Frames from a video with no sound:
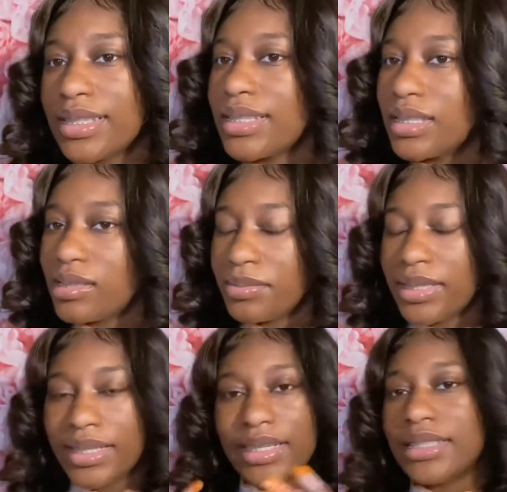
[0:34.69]
It's
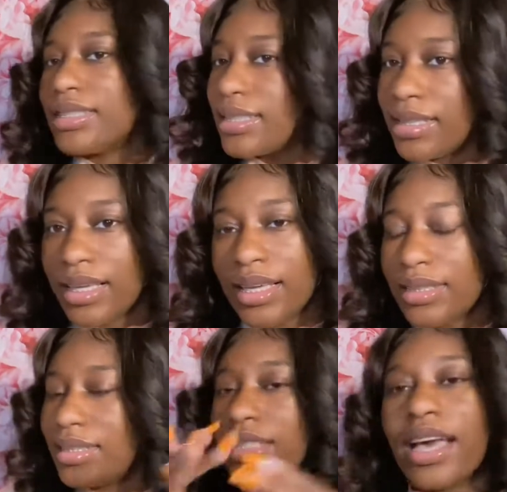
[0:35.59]
me. It's
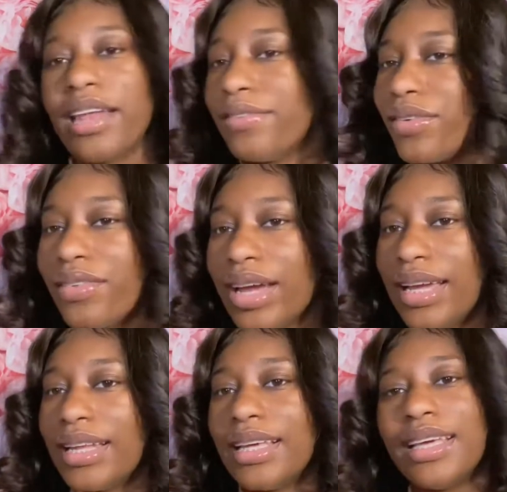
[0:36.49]
Tiani
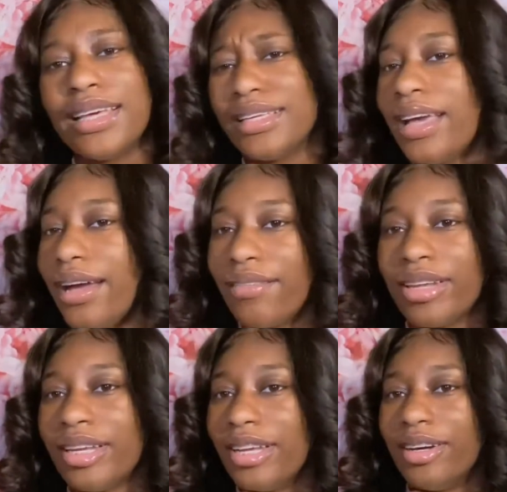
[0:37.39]
Variety. Y'all
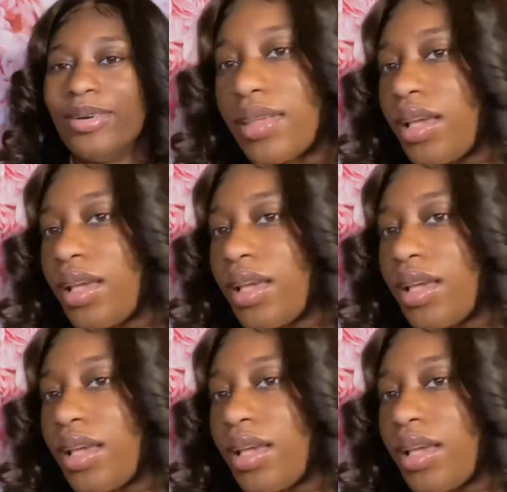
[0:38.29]
already know.